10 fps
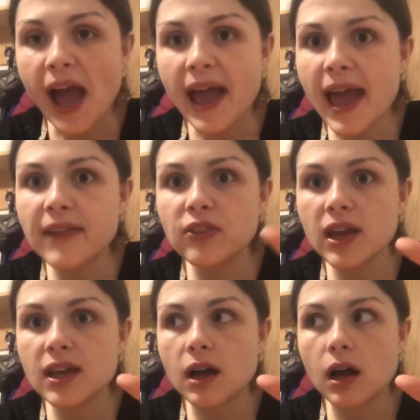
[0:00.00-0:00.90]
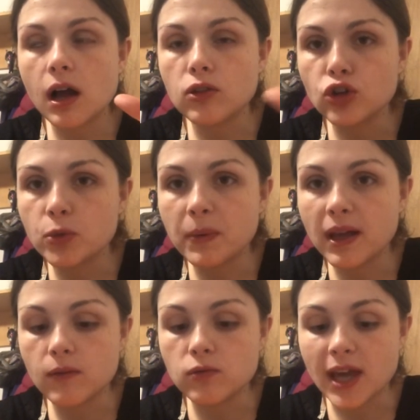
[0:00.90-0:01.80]
I had like a little
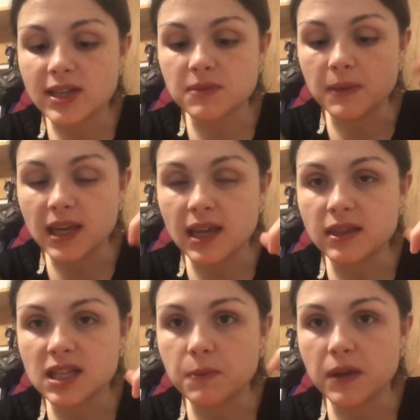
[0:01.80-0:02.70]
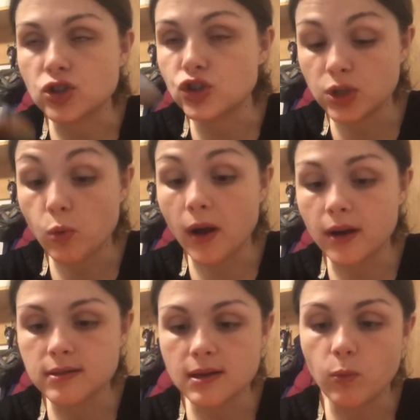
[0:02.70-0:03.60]
bit less meat in this because she
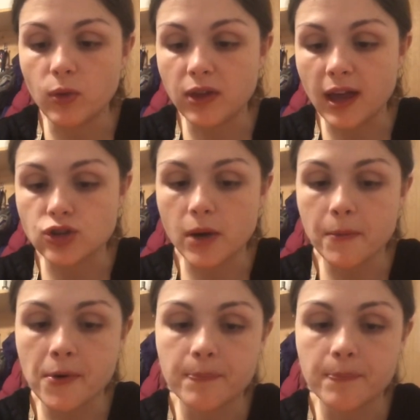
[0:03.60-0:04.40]
wanted some with ketchup.